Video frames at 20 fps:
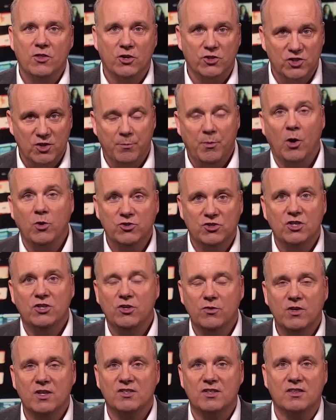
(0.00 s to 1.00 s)
They're supposed
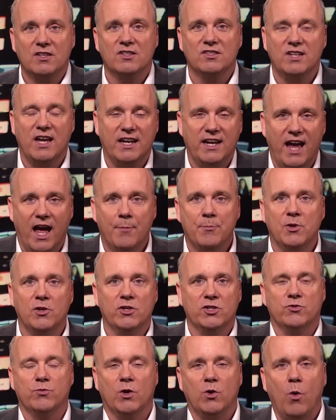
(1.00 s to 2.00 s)
to do this at the state
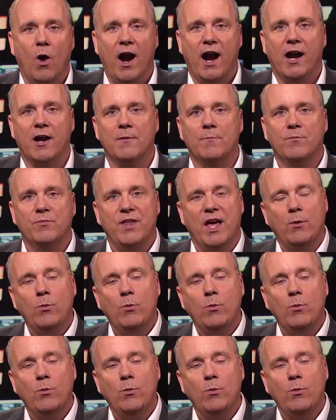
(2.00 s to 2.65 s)
capitol. It's required.